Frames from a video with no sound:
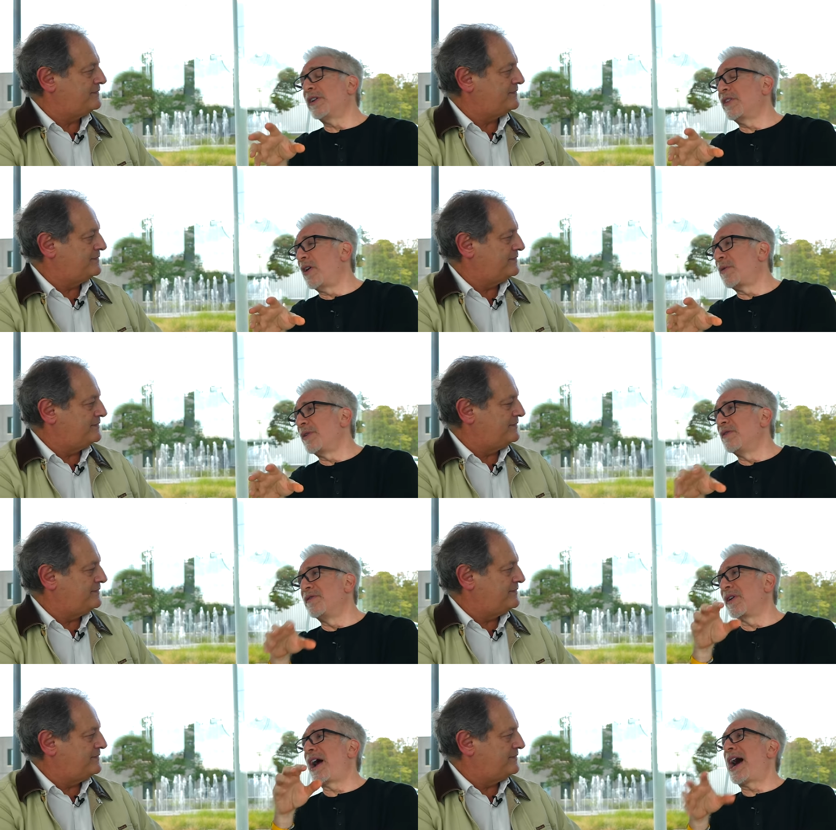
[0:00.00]
Speaker 1: to talk with you
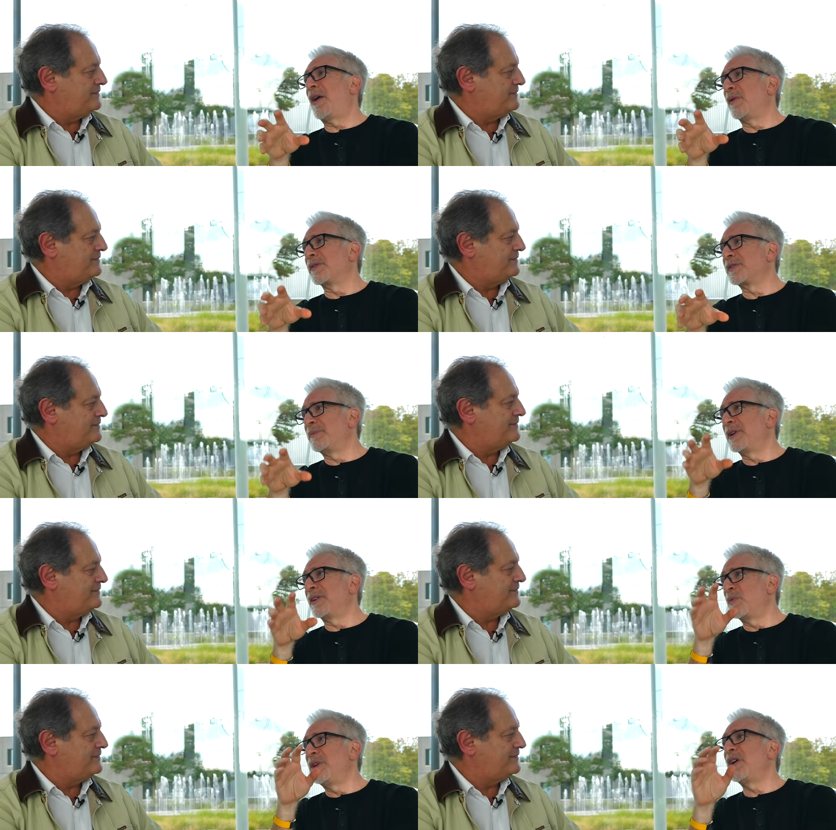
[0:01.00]
for hours,
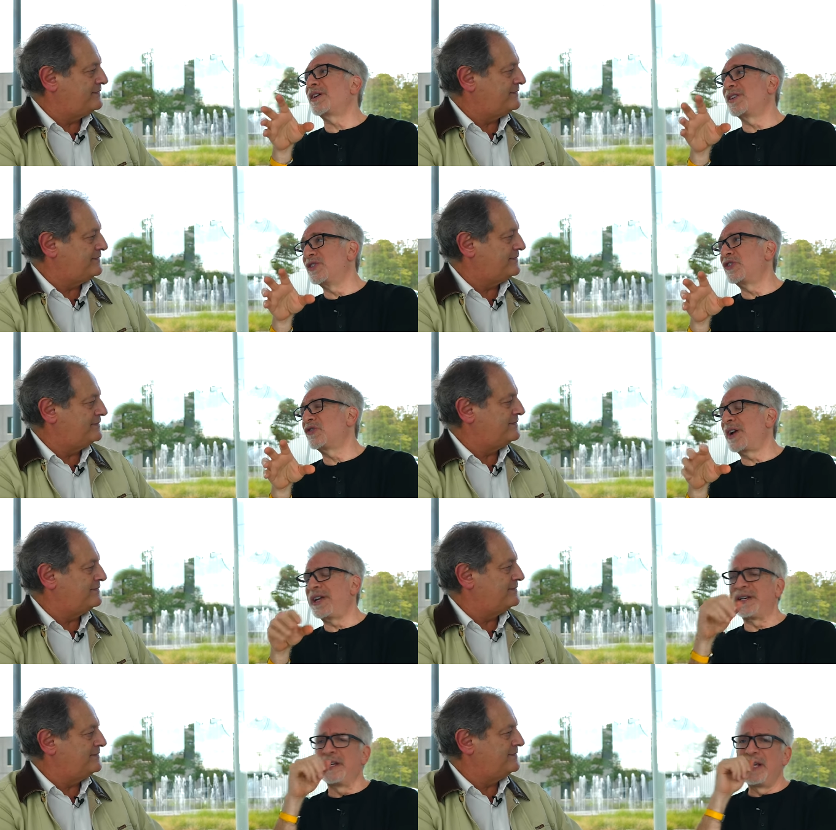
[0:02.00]
but we are
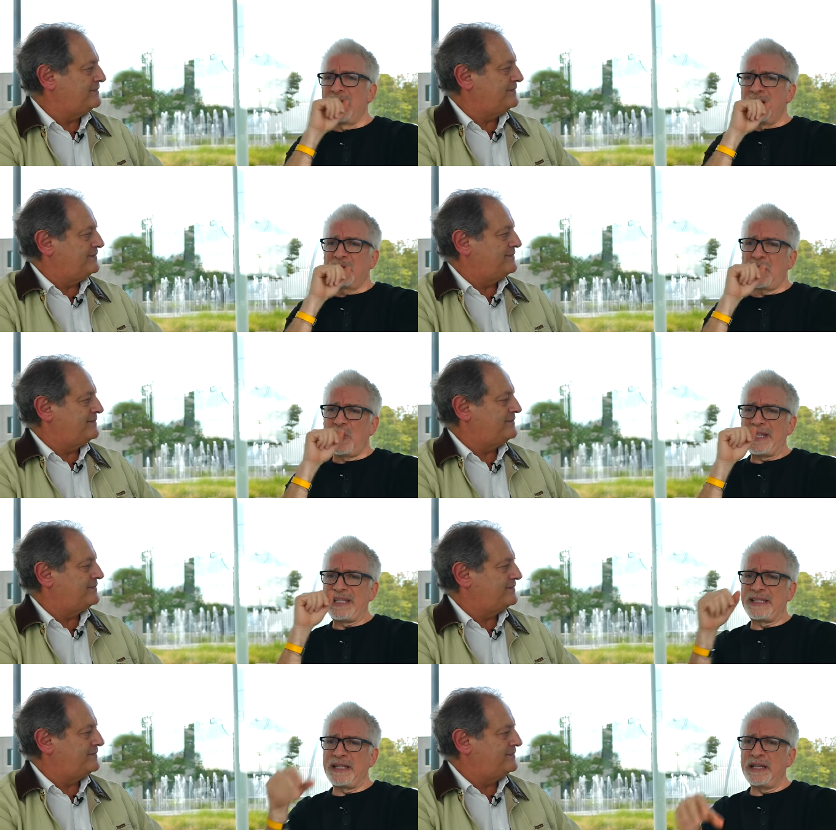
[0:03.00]
constrained. So
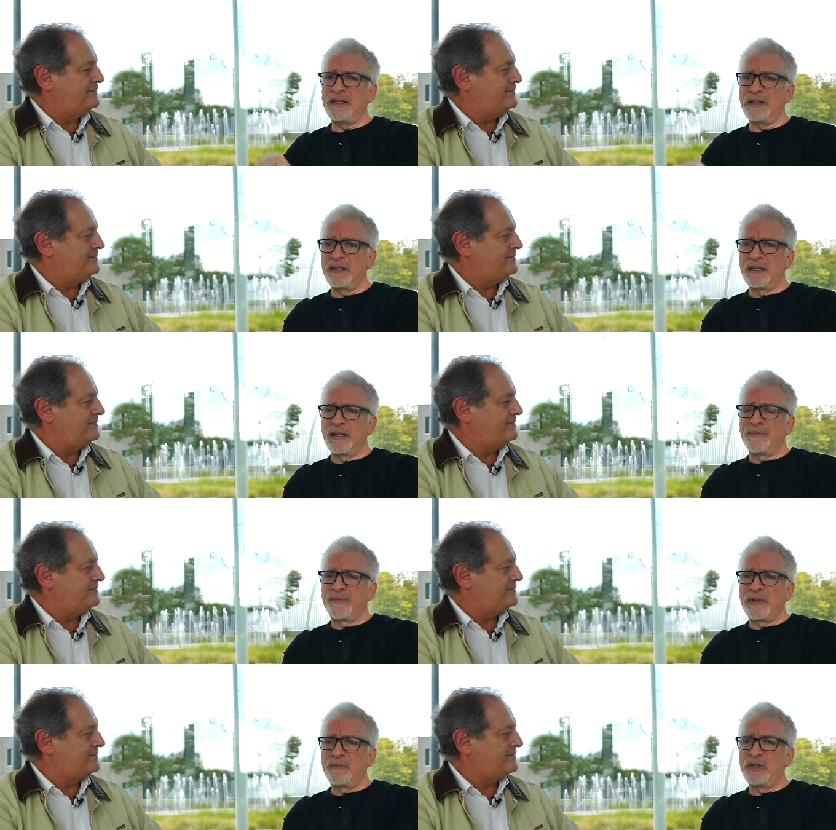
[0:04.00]
instead,
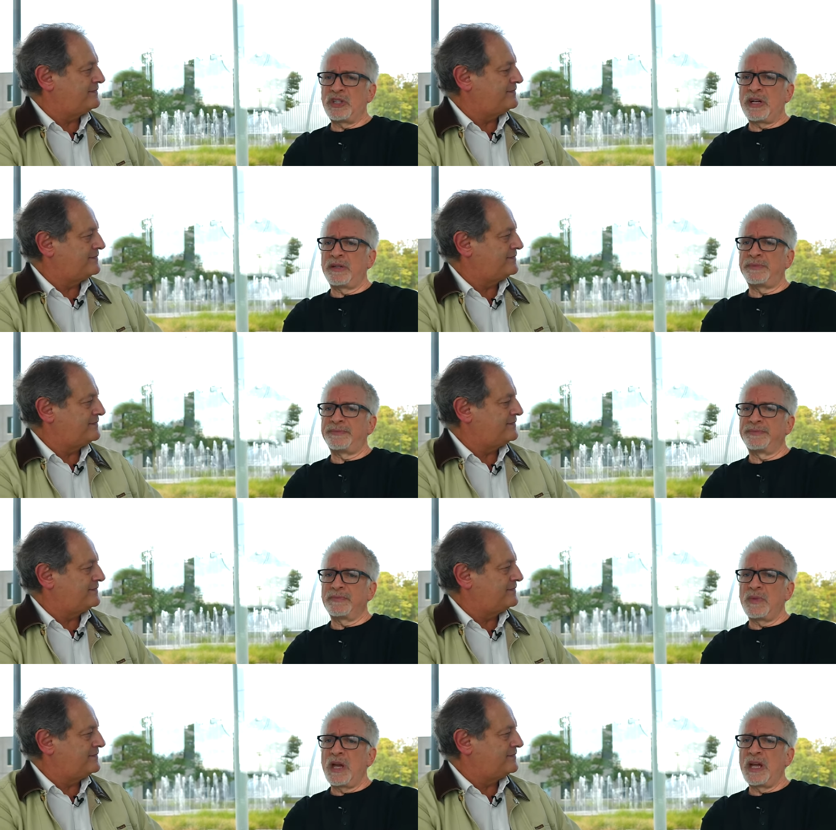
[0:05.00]
Michel,
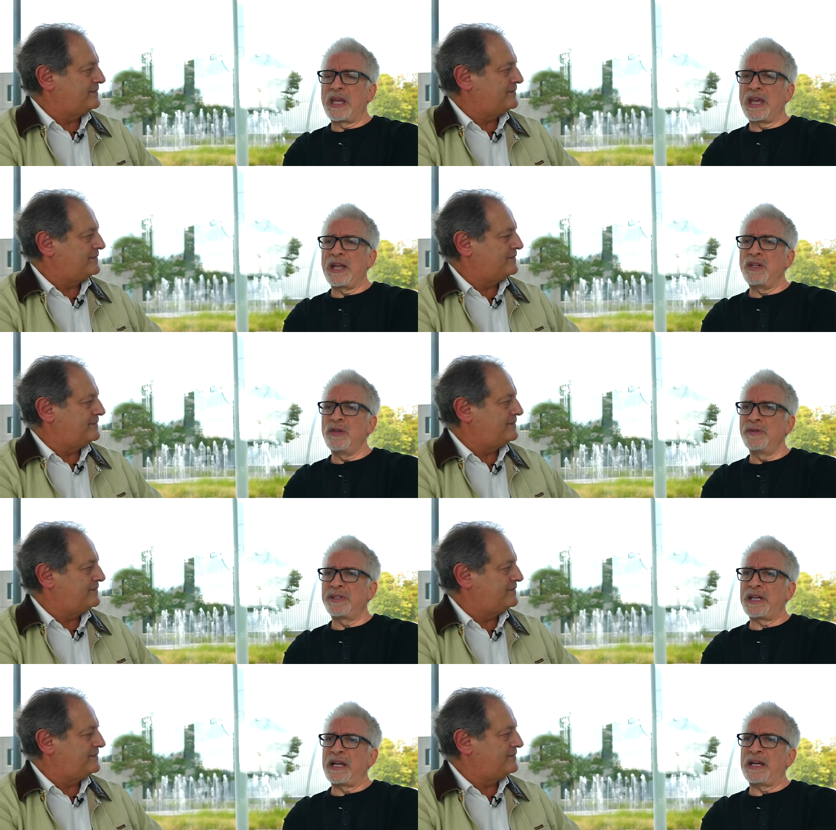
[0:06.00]
can you
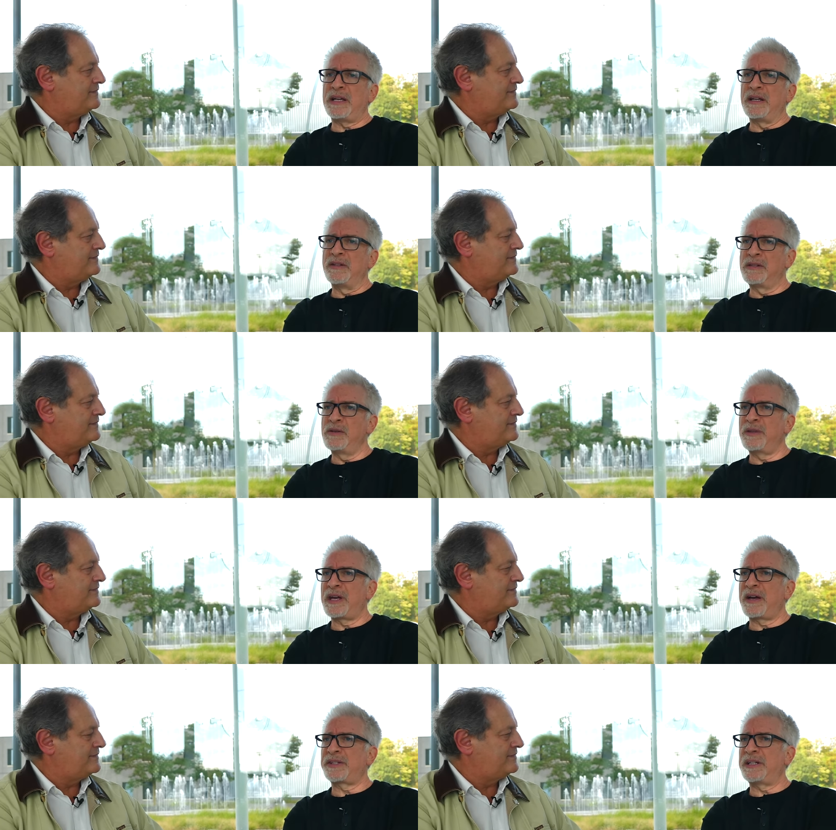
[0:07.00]
say in
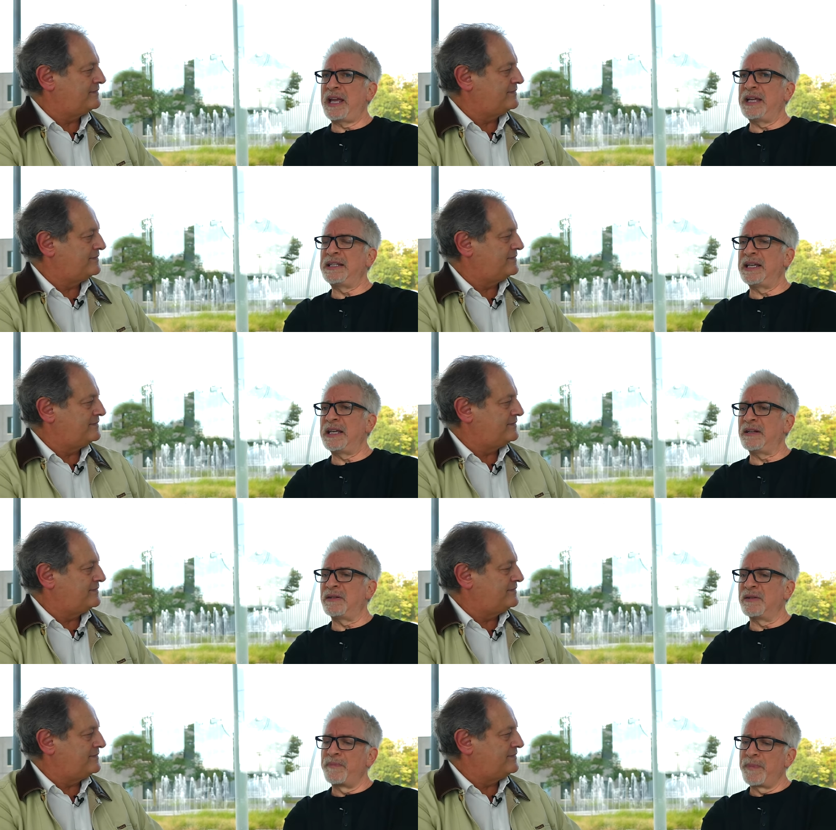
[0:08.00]

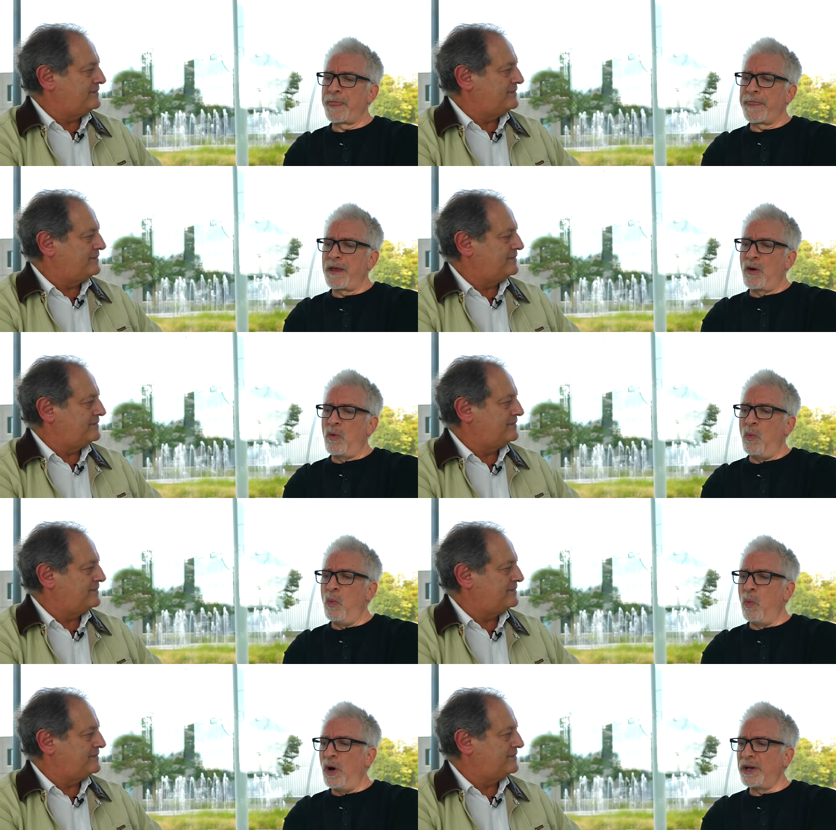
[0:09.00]
2018,
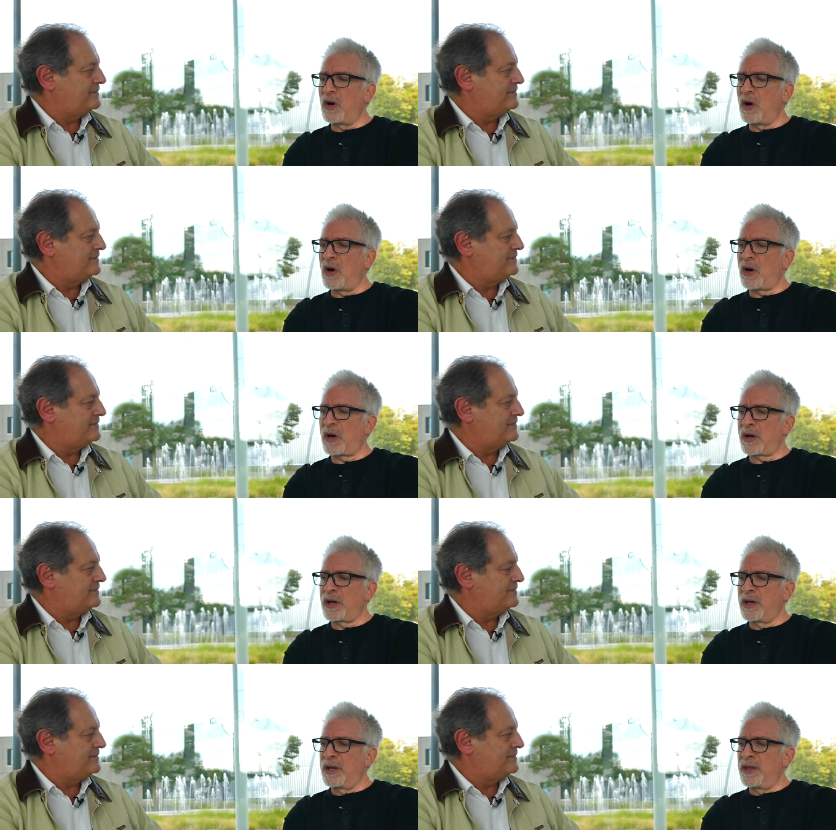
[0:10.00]
what are
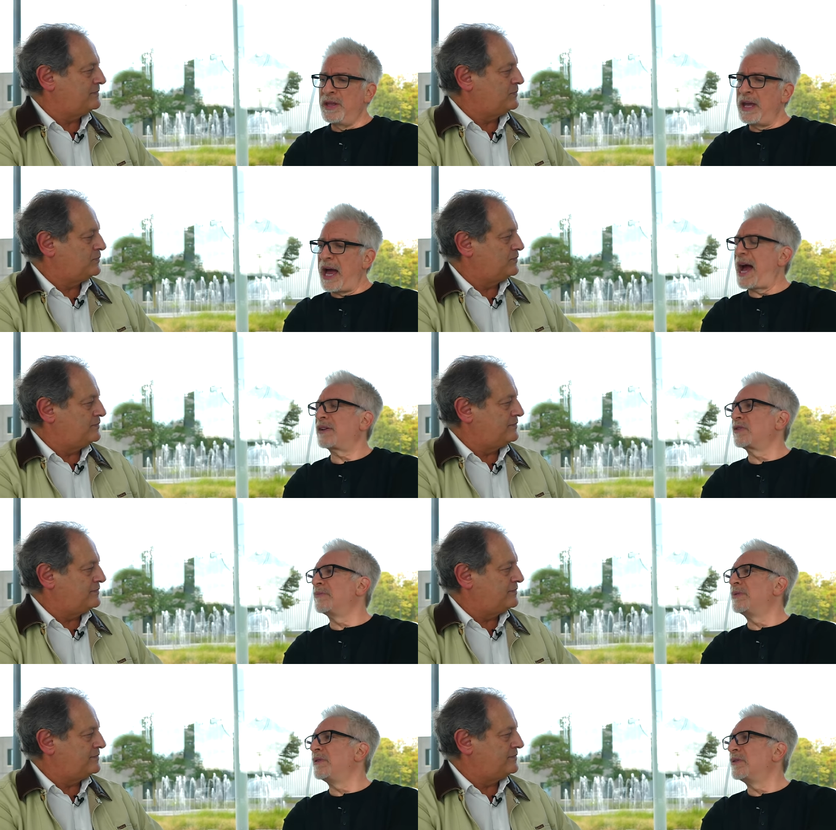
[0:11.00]
the
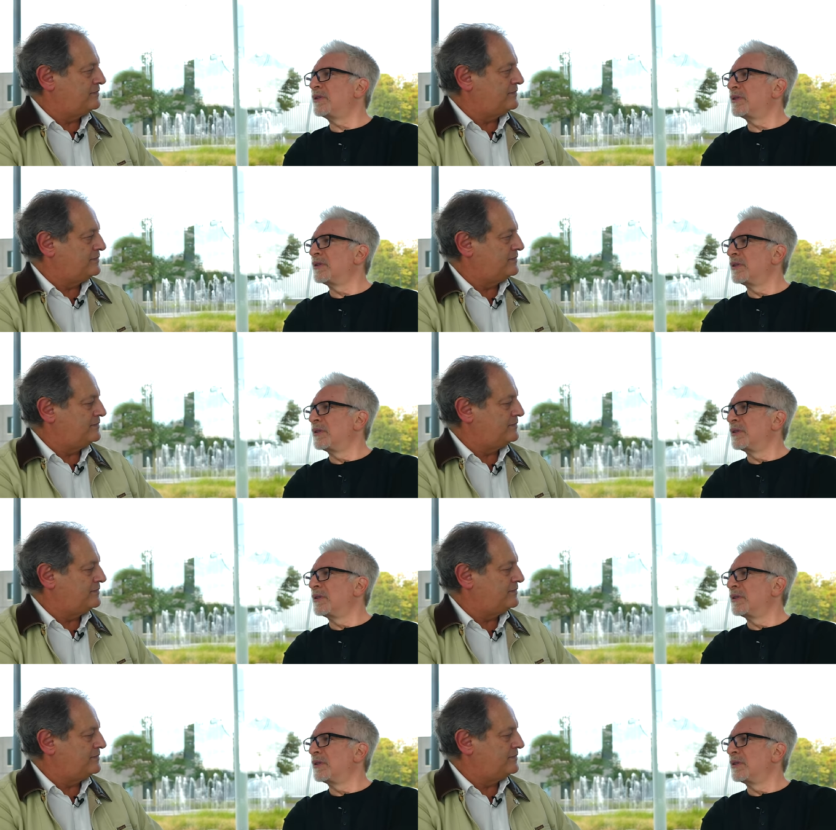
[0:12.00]
attributes